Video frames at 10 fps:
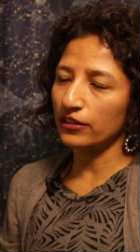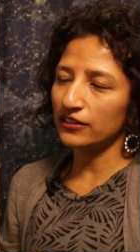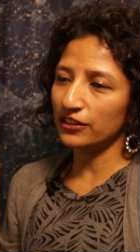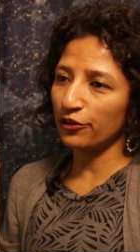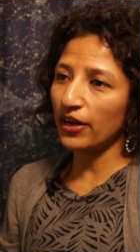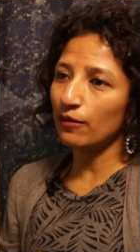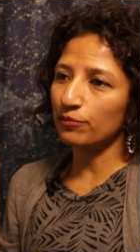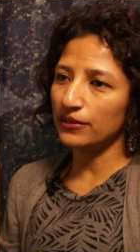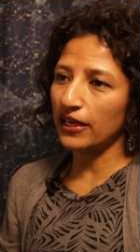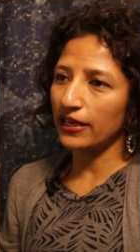or a
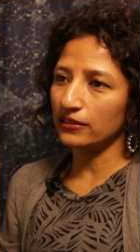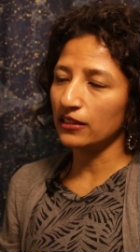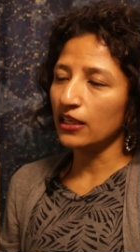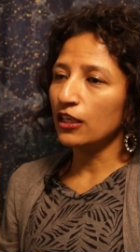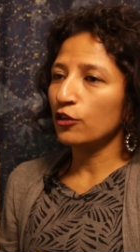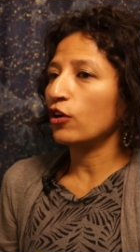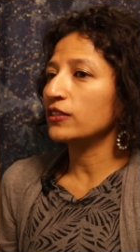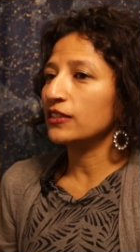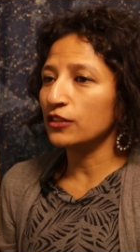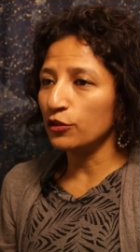scrape that
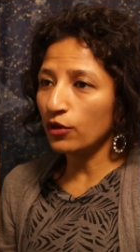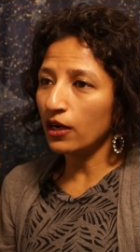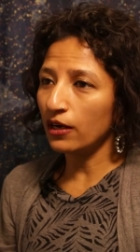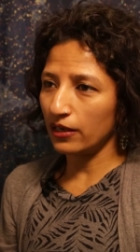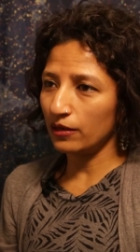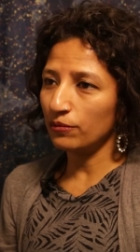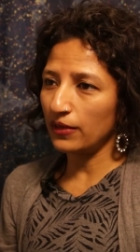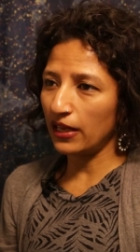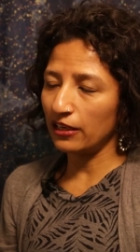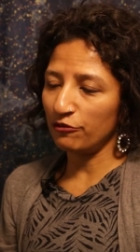causes no
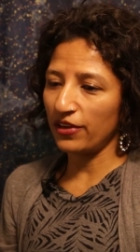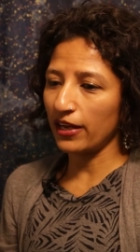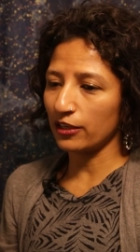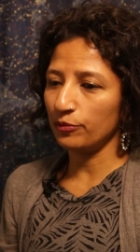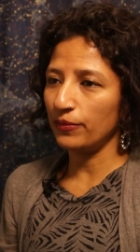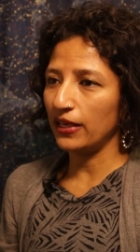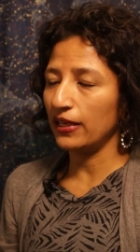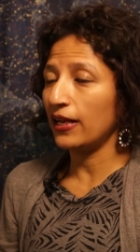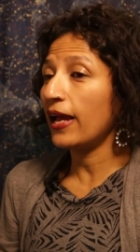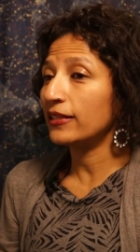harm and in fact may
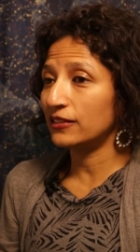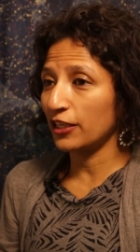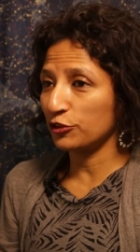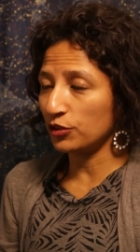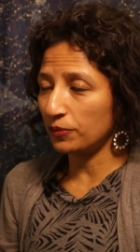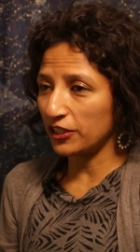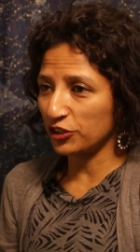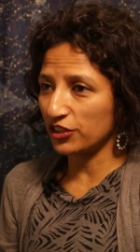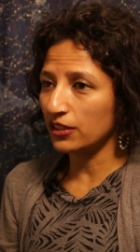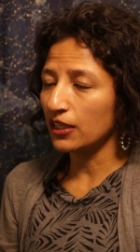enhance sexual
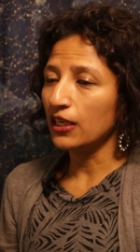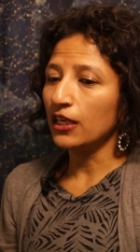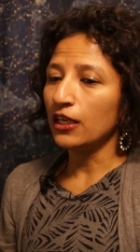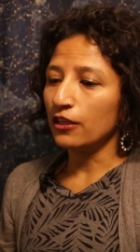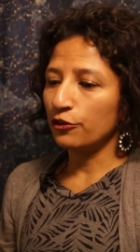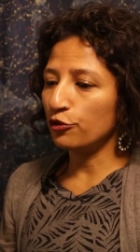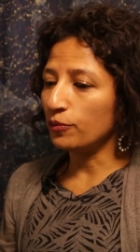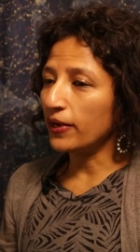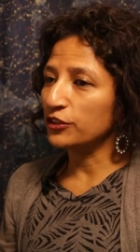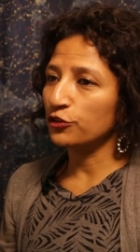pleasure.
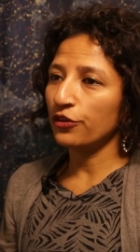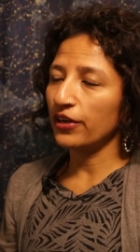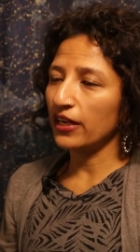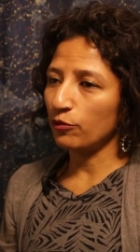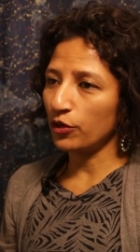Through my story, I